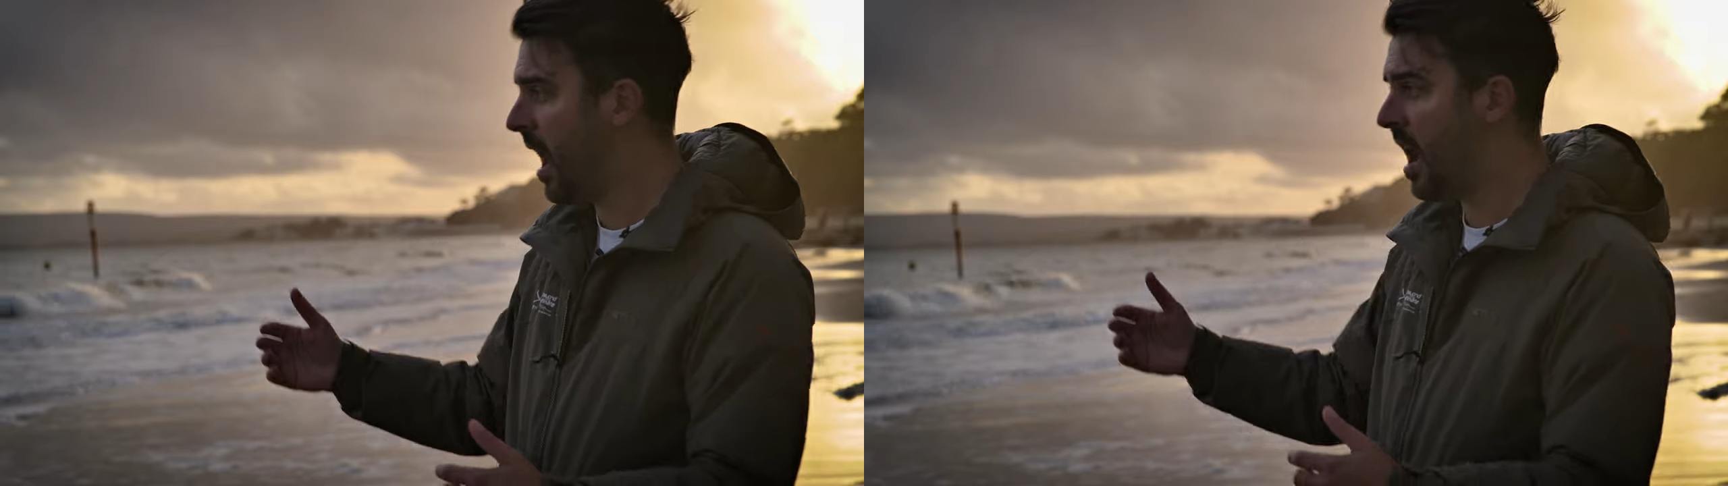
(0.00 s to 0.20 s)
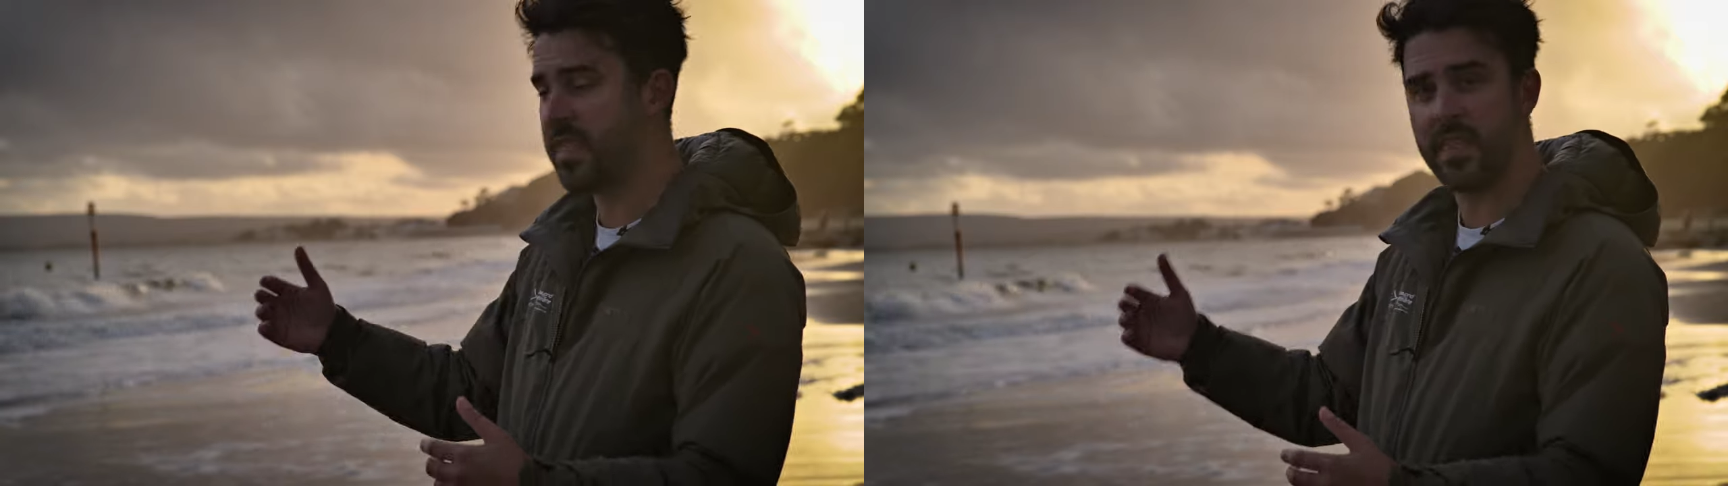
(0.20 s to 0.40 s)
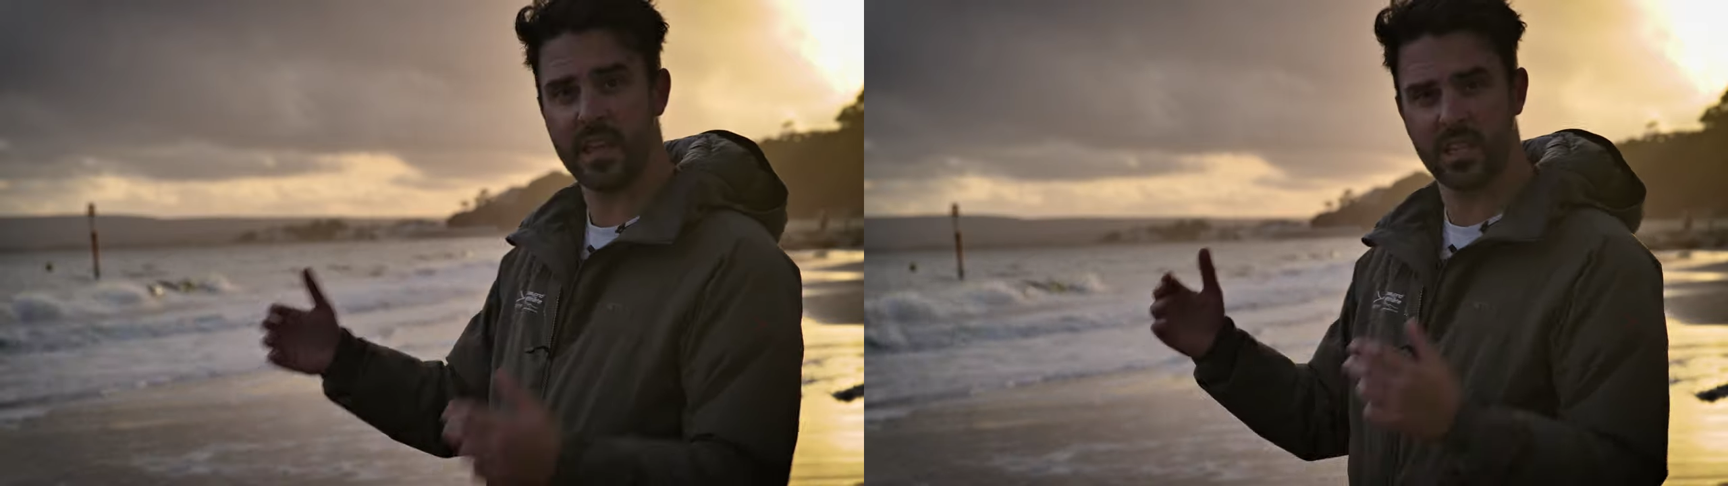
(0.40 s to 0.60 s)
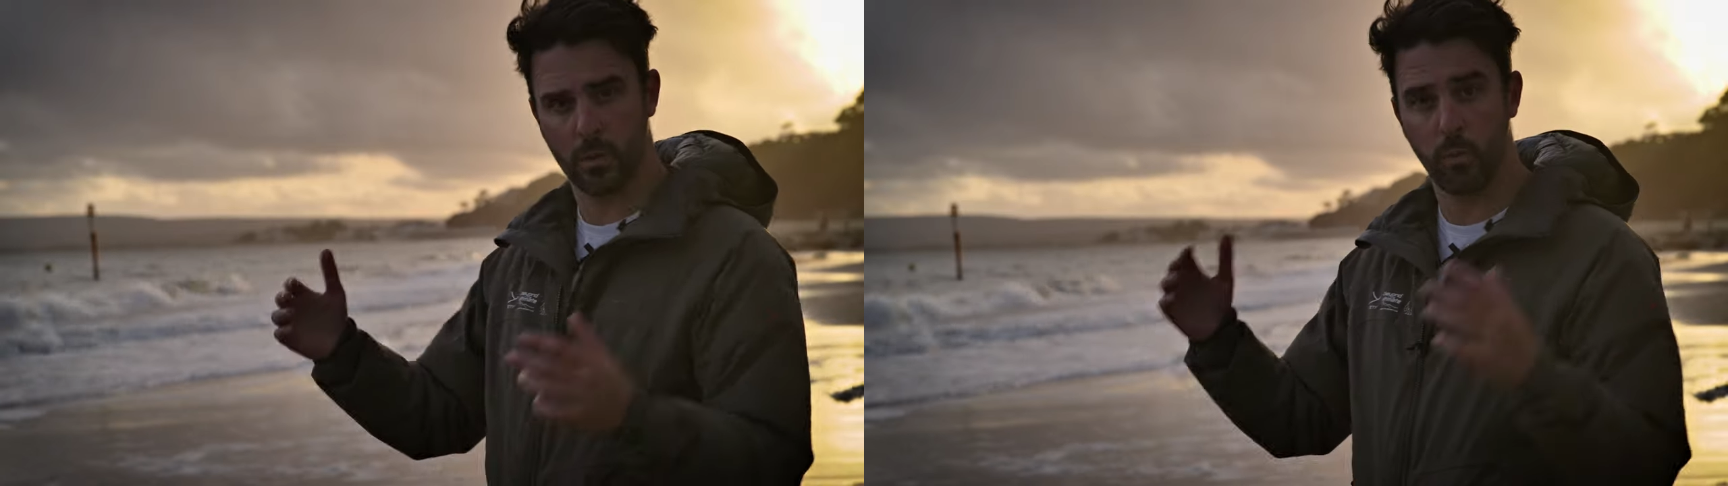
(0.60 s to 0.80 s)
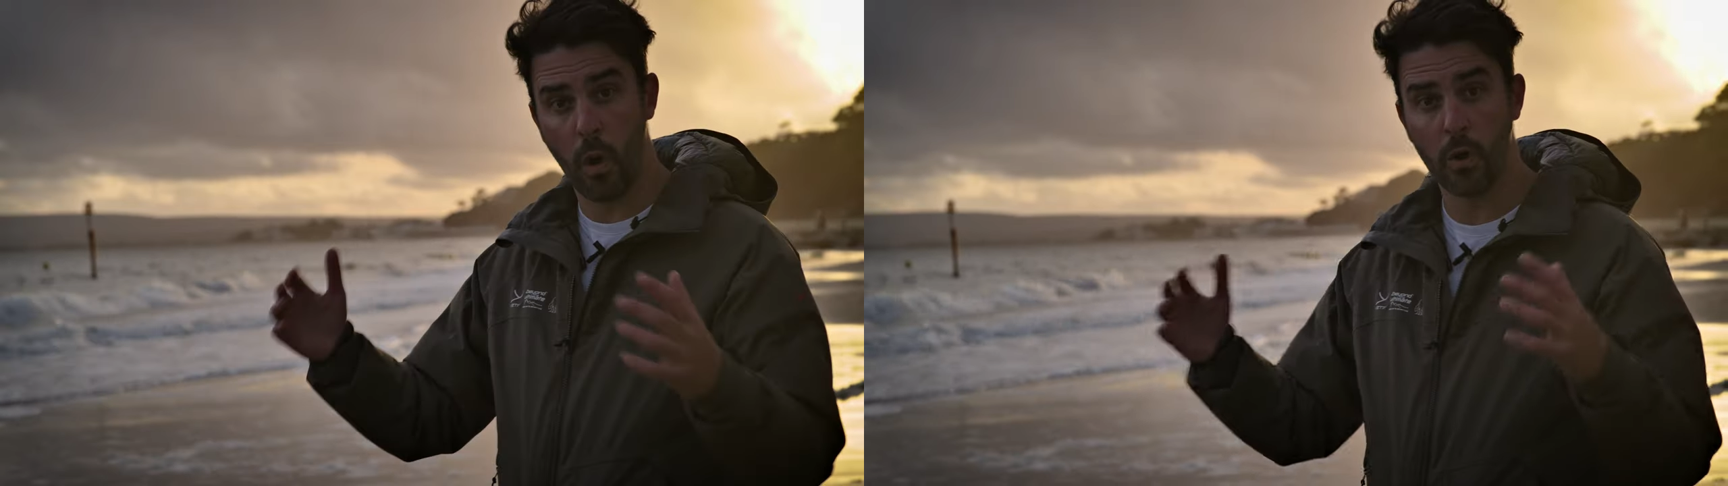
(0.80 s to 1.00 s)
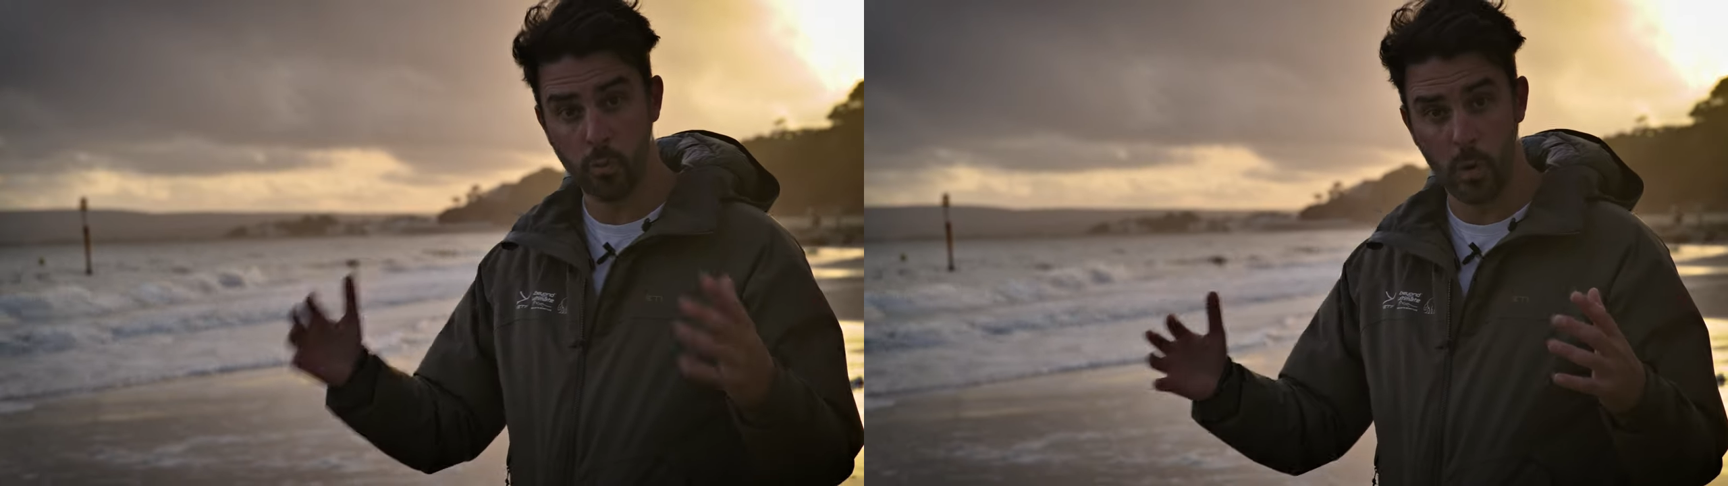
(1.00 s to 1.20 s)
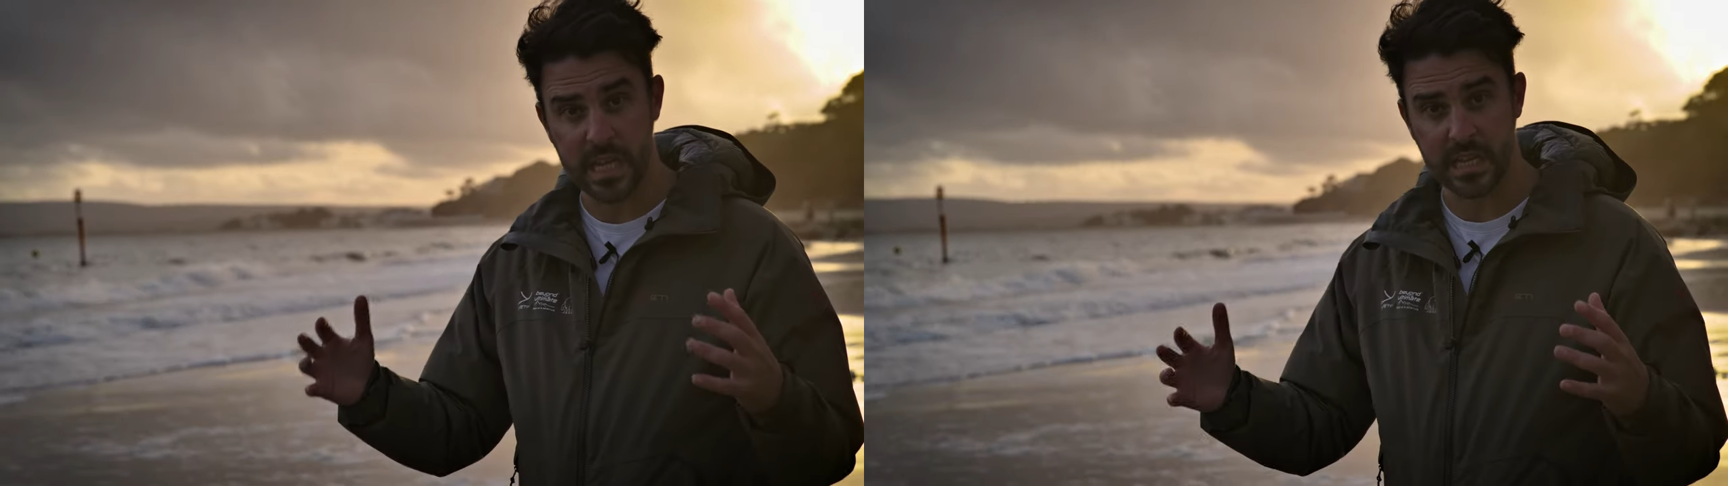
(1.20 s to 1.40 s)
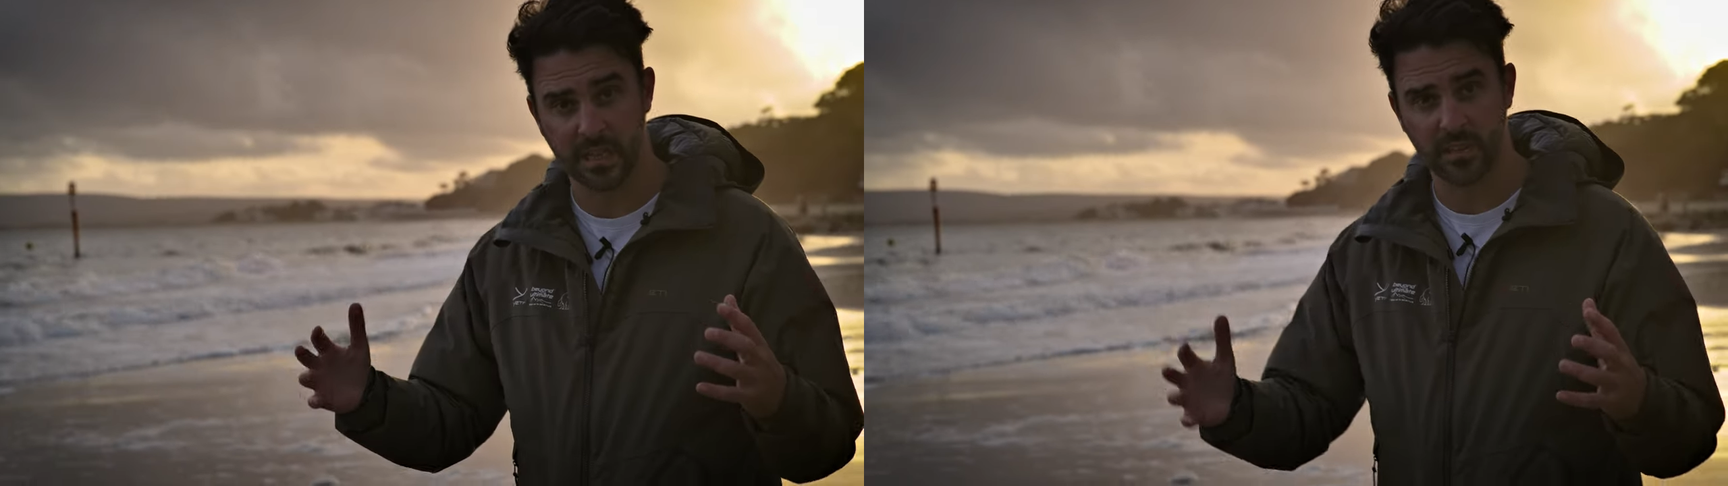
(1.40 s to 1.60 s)
and then there's the one
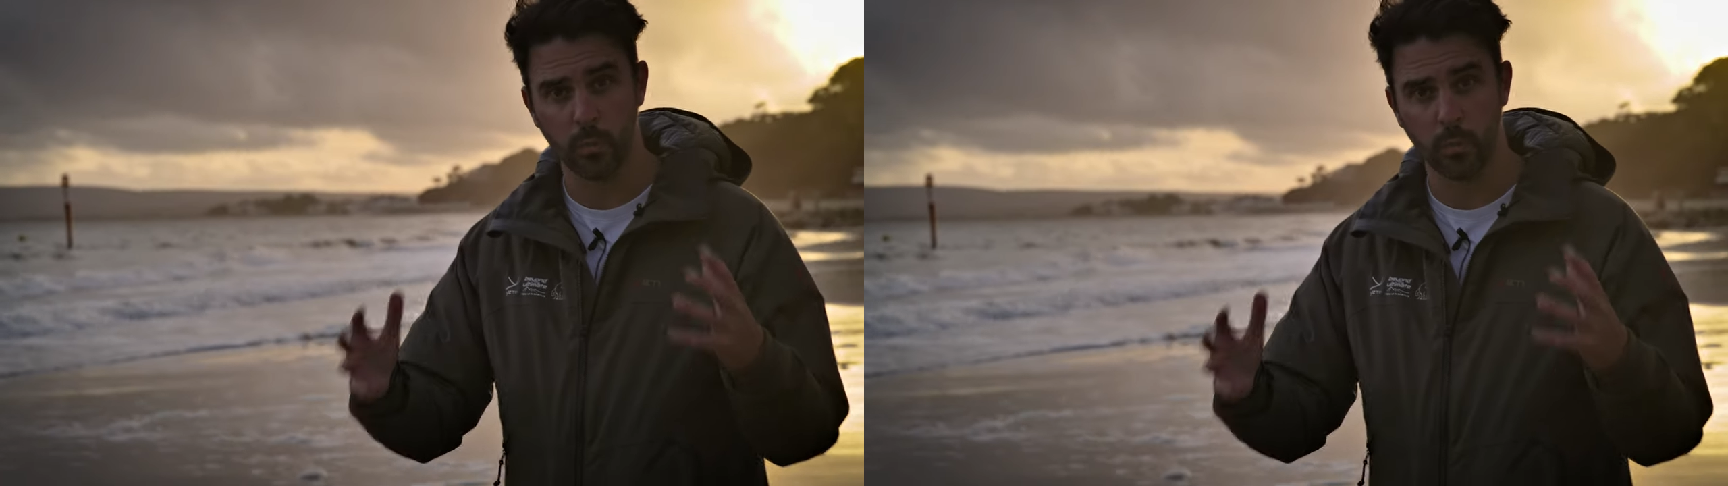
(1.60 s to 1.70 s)
week,